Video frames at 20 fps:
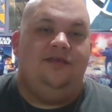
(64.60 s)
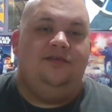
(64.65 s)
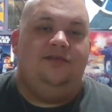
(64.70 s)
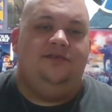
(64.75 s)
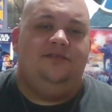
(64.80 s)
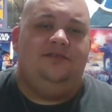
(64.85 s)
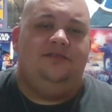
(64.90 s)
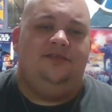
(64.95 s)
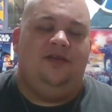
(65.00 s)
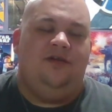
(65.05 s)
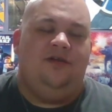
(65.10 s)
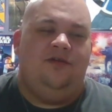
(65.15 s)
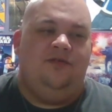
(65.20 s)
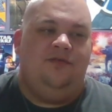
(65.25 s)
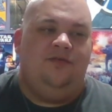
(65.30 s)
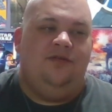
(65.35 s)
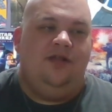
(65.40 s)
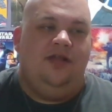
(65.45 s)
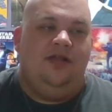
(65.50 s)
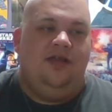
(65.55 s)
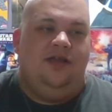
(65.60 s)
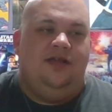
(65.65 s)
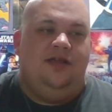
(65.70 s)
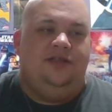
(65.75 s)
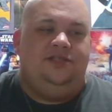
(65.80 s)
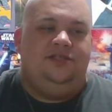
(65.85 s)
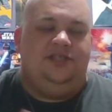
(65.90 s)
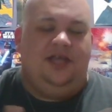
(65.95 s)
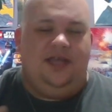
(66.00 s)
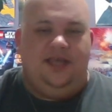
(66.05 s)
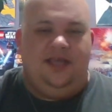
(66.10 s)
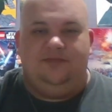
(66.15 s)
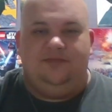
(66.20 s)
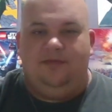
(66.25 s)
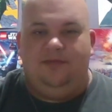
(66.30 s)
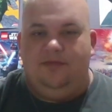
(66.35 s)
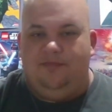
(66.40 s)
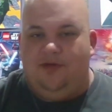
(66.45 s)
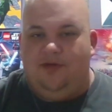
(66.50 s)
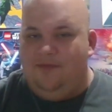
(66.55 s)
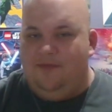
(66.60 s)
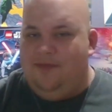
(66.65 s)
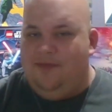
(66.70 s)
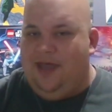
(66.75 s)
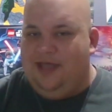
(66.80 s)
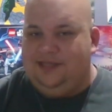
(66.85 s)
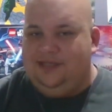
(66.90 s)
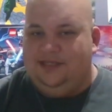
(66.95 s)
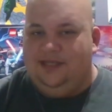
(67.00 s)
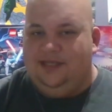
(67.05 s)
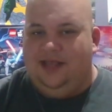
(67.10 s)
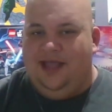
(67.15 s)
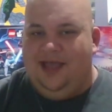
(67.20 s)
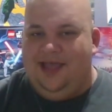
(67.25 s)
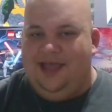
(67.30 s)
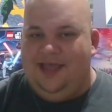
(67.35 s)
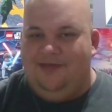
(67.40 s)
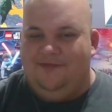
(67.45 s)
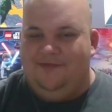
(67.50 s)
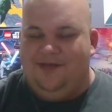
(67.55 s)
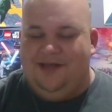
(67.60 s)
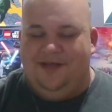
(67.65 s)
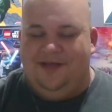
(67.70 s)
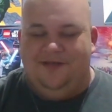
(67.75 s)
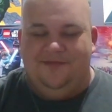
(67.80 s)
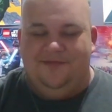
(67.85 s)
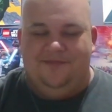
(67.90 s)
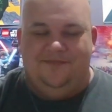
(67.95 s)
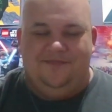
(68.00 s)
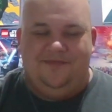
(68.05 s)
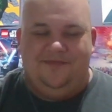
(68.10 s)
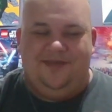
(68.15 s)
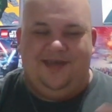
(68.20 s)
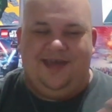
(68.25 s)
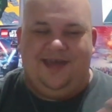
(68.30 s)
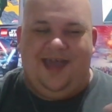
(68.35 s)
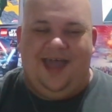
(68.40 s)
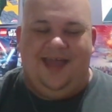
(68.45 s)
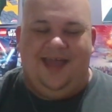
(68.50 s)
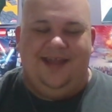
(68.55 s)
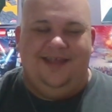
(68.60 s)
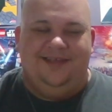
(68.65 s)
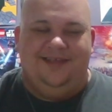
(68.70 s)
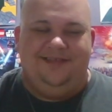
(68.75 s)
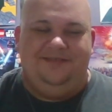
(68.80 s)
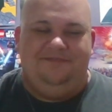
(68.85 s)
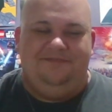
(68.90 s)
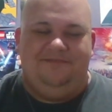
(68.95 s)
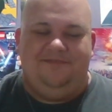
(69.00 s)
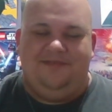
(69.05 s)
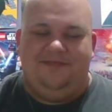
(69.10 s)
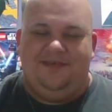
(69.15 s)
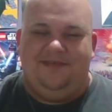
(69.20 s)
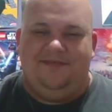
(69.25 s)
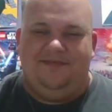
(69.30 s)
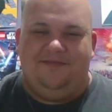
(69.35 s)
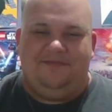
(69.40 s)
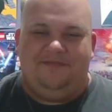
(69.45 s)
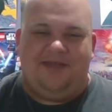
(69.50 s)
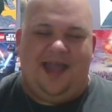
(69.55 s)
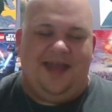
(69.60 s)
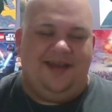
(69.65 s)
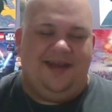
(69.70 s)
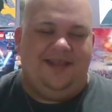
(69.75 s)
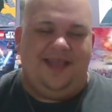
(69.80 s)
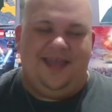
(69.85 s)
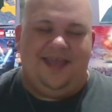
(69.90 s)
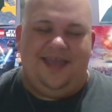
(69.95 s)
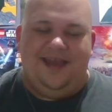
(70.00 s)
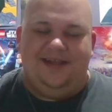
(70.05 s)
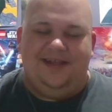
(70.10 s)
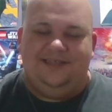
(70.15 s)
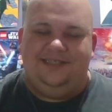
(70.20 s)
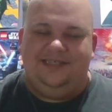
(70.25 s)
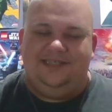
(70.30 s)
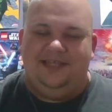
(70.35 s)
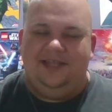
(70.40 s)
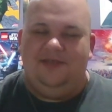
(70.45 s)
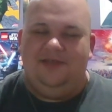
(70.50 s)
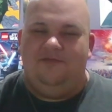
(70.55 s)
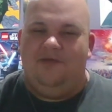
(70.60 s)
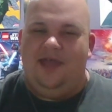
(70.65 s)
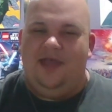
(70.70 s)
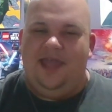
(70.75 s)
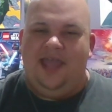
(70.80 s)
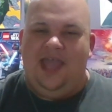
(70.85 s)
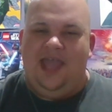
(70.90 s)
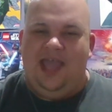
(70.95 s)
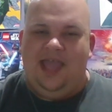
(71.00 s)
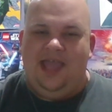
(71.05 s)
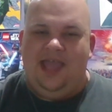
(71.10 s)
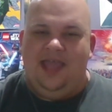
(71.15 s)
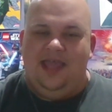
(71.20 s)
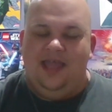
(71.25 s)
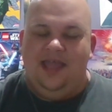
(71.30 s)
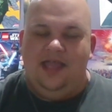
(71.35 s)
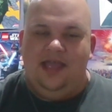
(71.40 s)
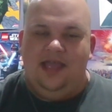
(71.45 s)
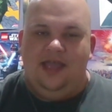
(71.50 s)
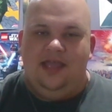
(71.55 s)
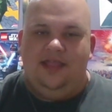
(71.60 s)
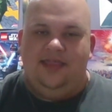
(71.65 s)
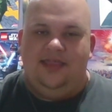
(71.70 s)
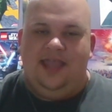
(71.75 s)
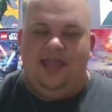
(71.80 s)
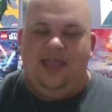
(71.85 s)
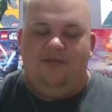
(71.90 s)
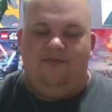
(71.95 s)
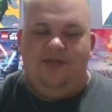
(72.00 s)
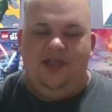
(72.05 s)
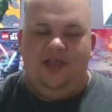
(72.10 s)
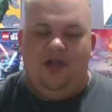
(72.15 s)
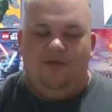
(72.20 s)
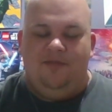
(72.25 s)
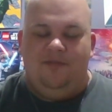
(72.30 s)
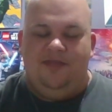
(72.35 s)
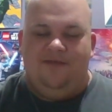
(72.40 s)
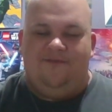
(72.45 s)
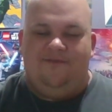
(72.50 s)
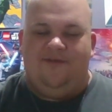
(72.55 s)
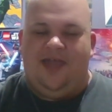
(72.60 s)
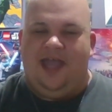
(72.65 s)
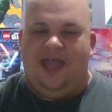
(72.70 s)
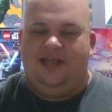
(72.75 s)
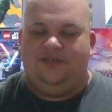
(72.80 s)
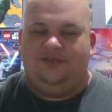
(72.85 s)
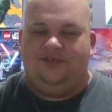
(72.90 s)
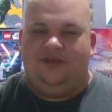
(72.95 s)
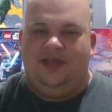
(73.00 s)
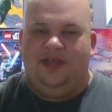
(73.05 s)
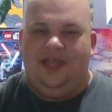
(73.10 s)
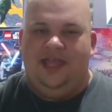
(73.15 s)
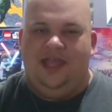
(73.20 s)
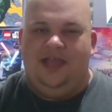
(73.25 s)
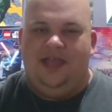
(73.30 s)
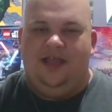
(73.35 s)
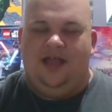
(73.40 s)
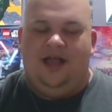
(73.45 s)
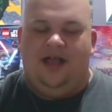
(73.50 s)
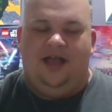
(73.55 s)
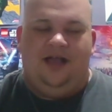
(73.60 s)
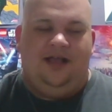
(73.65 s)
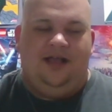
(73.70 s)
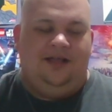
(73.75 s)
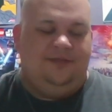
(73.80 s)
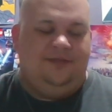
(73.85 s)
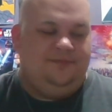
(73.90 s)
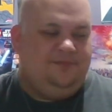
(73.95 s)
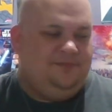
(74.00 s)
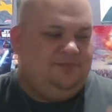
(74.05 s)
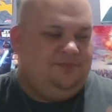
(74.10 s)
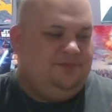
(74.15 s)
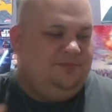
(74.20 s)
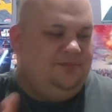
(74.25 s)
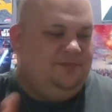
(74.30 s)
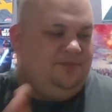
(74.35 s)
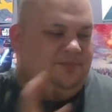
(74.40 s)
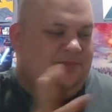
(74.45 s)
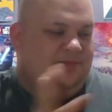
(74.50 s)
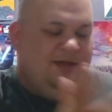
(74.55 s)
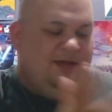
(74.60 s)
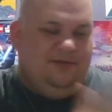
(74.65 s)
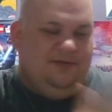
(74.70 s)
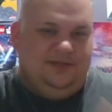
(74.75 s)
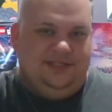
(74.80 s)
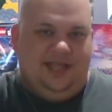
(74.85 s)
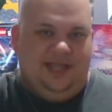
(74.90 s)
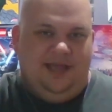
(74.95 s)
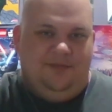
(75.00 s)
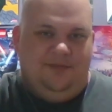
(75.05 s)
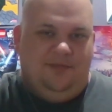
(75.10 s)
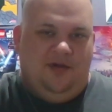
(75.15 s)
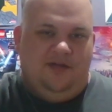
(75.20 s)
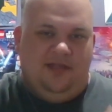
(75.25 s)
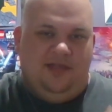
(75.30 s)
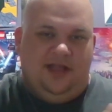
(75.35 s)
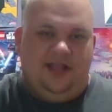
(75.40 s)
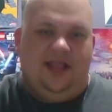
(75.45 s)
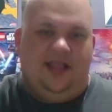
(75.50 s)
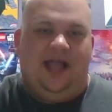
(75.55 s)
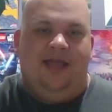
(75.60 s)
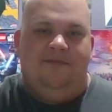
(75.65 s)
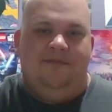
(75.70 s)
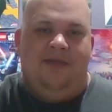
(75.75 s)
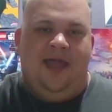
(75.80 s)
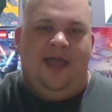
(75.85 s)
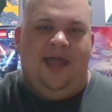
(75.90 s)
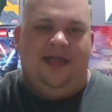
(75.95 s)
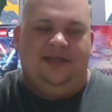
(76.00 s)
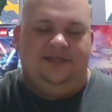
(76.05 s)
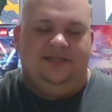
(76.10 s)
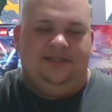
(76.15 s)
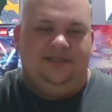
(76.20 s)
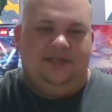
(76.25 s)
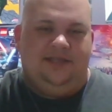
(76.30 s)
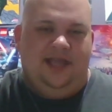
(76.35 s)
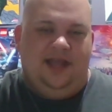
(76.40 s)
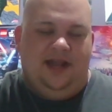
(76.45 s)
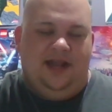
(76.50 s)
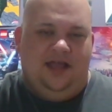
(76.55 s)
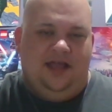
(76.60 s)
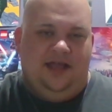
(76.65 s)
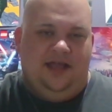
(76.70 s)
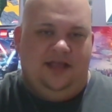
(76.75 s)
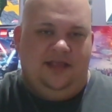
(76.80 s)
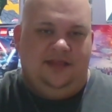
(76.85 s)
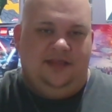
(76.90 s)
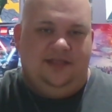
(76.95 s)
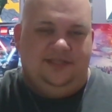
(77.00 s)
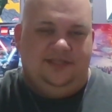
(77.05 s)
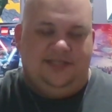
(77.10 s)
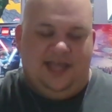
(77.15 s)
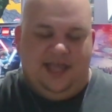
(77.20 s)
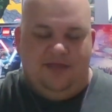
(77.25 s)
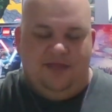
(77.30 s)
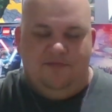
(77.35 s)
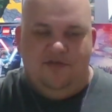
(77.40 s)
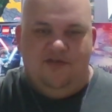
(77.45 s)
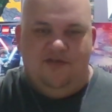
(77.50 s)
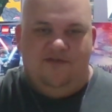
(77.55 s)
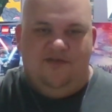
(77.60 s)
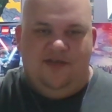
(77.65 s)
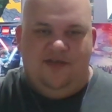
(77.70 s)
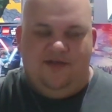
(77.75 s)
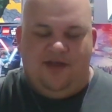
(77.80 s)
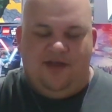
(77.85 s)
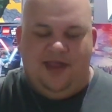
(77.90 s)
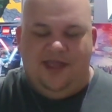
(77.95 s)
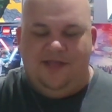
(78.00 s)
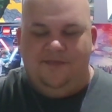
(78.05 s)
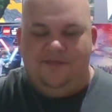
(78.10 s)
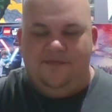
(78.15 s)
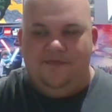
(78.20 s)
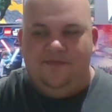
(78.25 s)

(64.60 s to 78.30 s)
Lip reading: So Chucky's been brought back to life. Kind of like in a silly way. They reopened the factory. That was like part of the climax in the second movie, right?